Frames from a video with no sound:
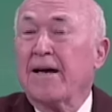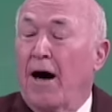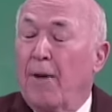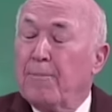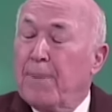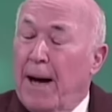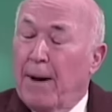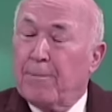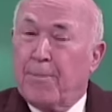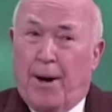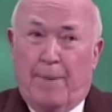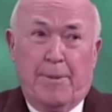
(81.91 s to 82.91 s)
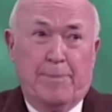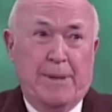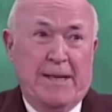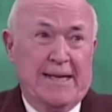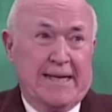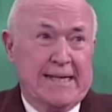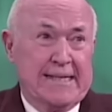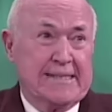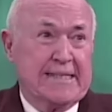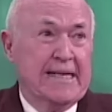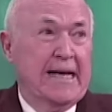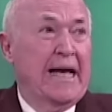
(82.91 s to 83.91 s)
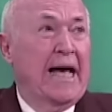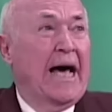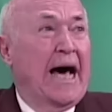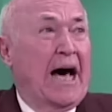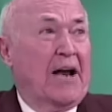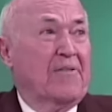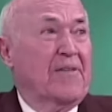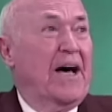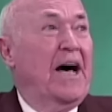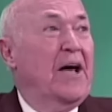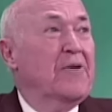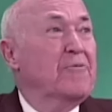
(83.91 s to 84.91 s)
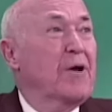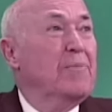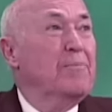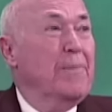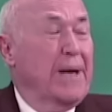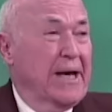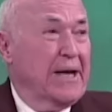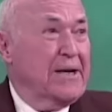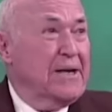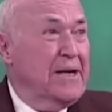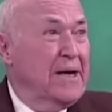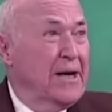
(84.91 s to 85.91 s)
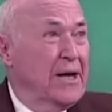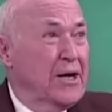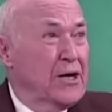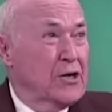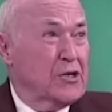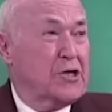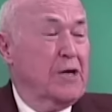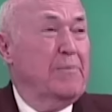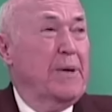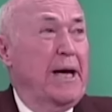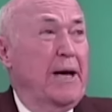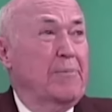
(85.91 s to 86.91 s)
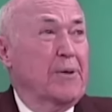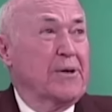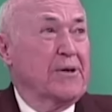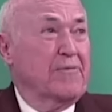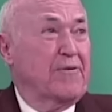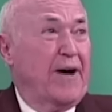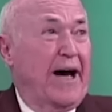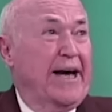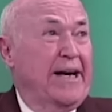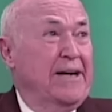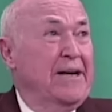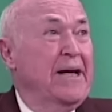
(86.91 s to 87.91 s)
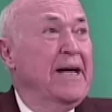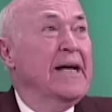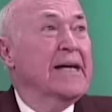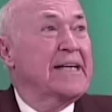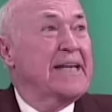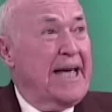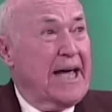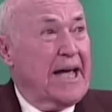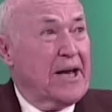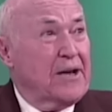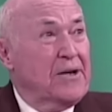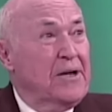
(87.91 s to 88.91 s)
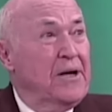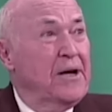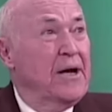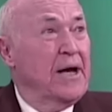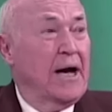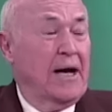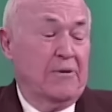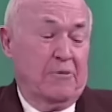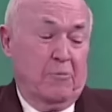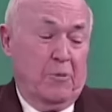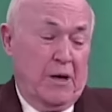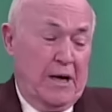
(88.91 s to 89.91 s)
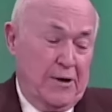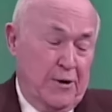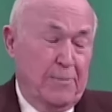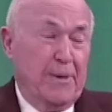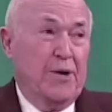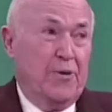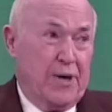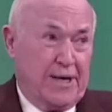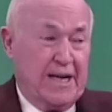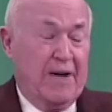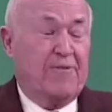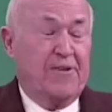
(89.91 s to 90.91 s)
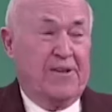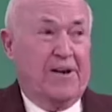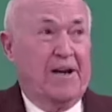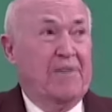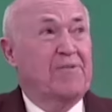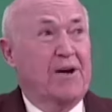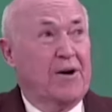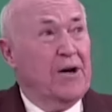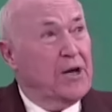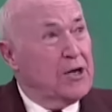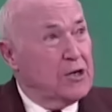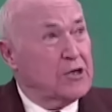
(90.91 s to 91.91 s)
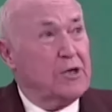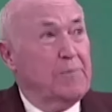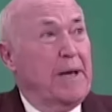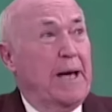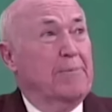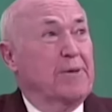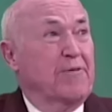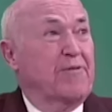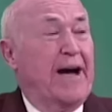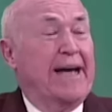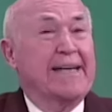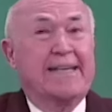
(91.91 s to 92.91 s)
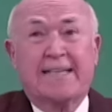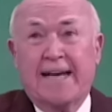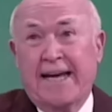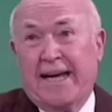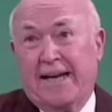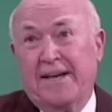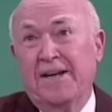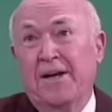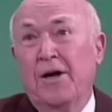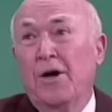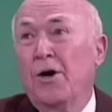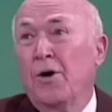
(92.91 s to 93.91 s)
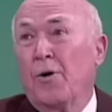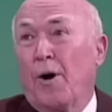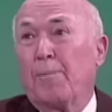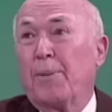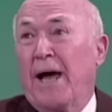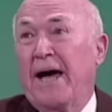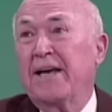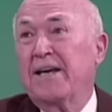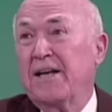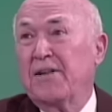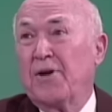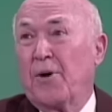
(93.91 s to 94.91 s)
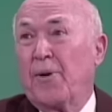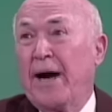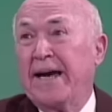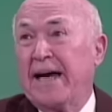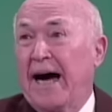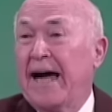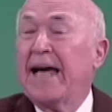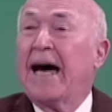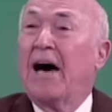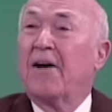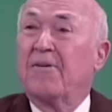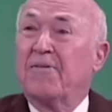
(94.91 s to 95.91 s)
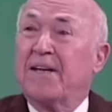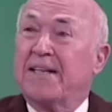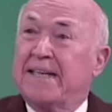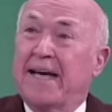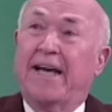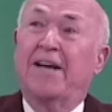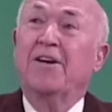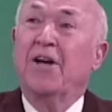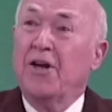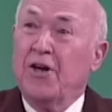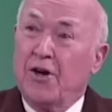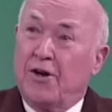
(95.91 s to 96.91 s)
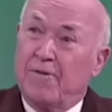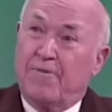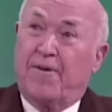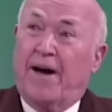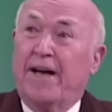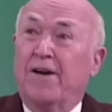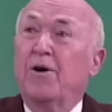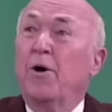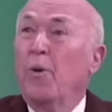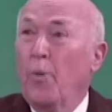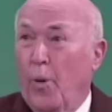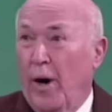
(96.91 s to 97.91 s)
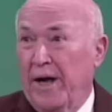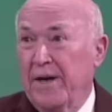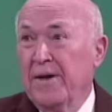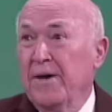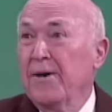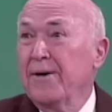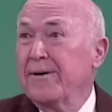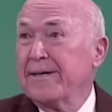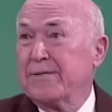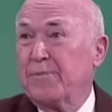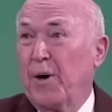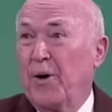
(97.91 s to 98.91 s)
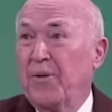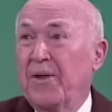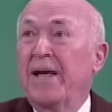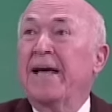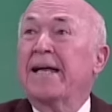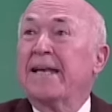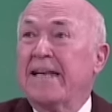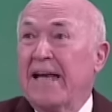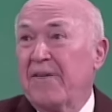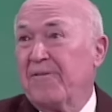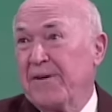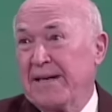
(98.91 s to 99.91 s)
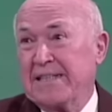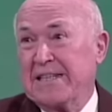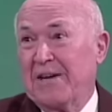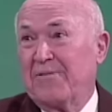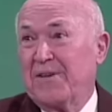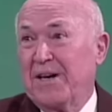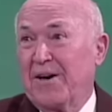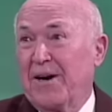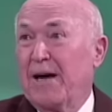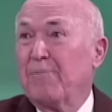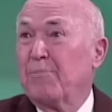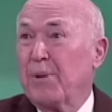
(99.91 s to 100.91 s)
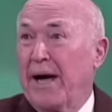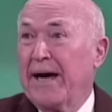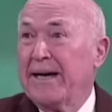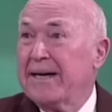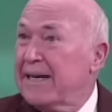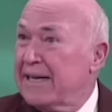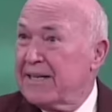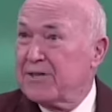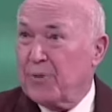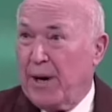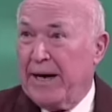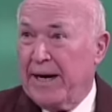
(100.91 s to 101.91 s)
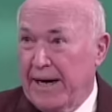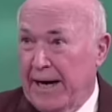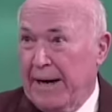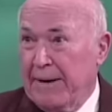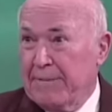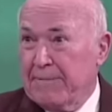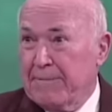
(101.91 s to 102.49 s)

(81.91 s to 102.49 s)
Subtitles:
Compound probabilities. Out of the 100 men, you should be able to find 10, 100 men who are deaf in their left ear, you should be able to find 10 who are blind in their right eye. Out of the 10, you could find one who is both deaf in his left ear and blind in his right eye.